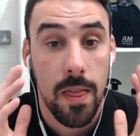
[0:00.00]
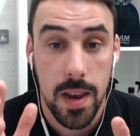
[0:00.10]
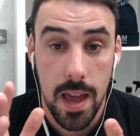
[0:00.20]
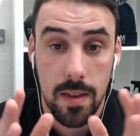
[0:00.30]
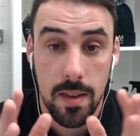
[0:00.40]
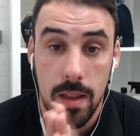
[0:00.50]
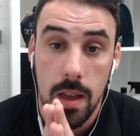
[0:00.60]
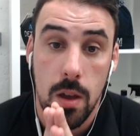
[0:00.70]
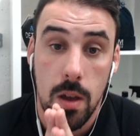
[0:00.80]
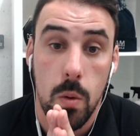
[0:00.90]
the next
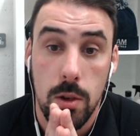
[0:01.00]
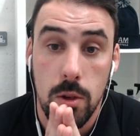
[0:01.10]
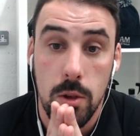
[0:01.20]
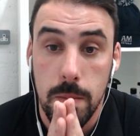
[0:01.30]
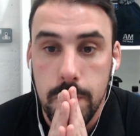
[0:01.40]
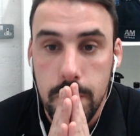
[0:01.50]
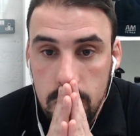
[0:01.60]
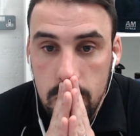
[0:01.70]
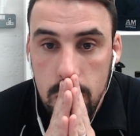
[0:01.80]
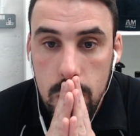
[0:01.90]
question.
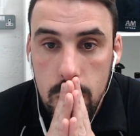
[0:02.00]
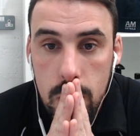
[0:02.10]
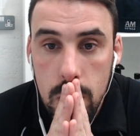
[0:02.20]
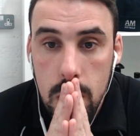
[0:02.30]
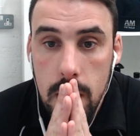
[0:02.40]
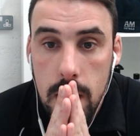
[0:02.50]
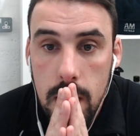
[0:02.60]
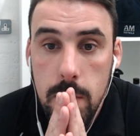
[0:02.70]
I've